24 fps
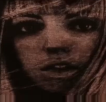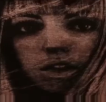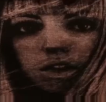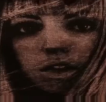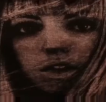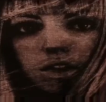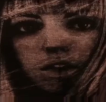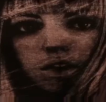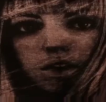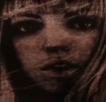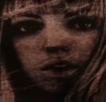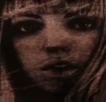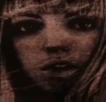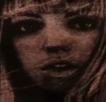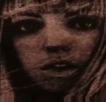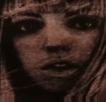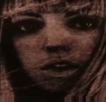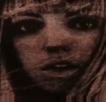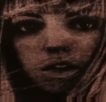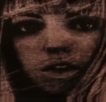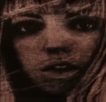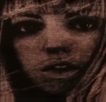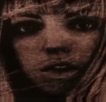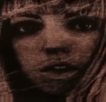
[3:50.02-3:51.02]

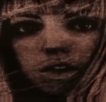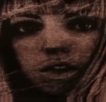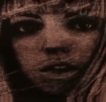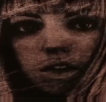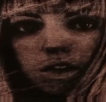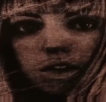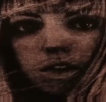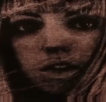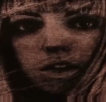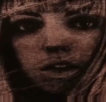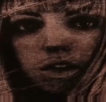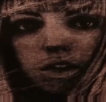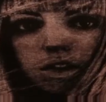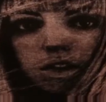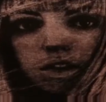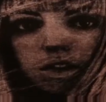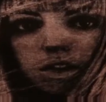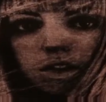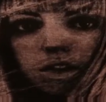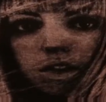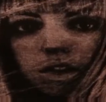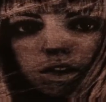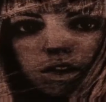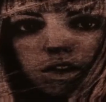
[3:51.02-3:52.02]

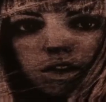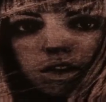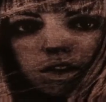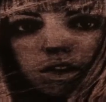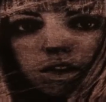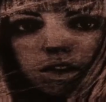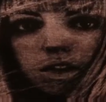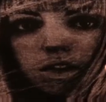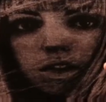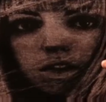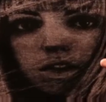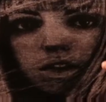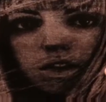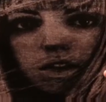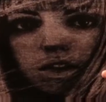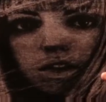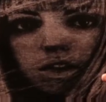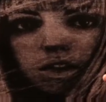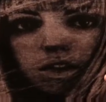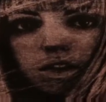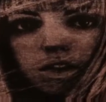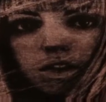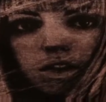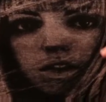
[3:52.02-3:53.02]

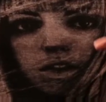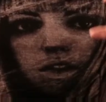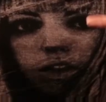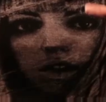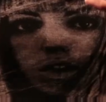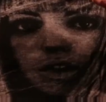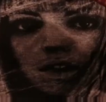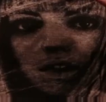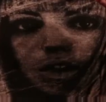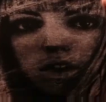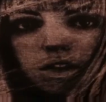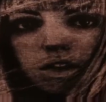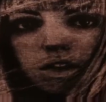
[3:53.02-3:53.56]
The person shown says nothing.